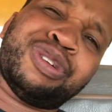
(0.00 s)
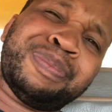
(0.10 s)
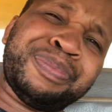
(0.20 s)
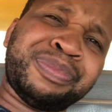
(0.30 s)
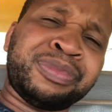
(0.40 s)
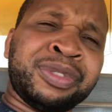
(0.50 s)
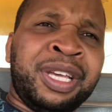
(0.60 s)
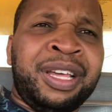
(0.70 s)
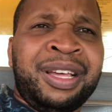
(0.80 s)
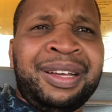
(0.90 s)
know.
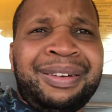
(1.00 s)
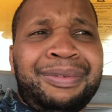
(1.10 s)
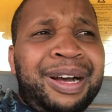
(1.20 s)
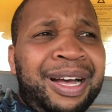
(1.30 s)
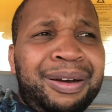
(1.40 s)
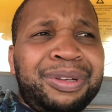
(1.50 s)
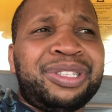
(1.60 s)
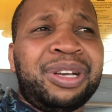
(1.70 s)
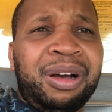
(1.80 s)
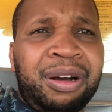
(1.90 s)
Wow,
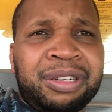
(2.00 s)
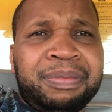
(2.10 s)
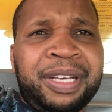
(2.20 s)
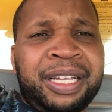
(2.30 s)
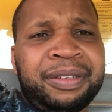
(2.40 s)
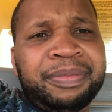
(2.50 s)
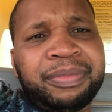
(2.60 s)
it's hot, man.